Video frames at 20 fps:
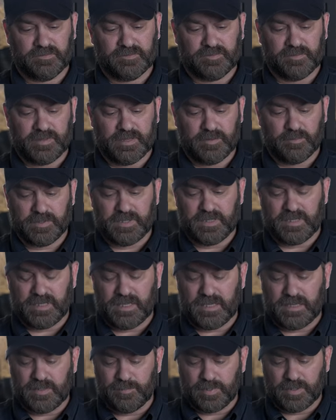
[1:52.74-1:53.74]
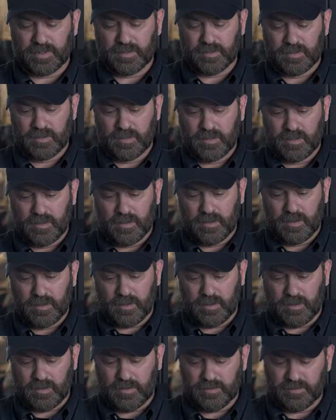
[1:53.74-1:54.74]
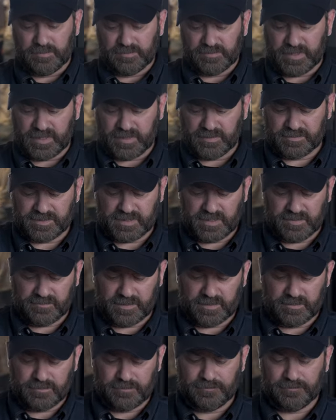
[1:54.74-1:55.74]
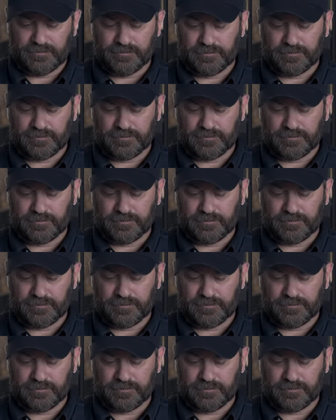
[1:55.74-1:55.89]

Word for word: so that we keep all those hairs even.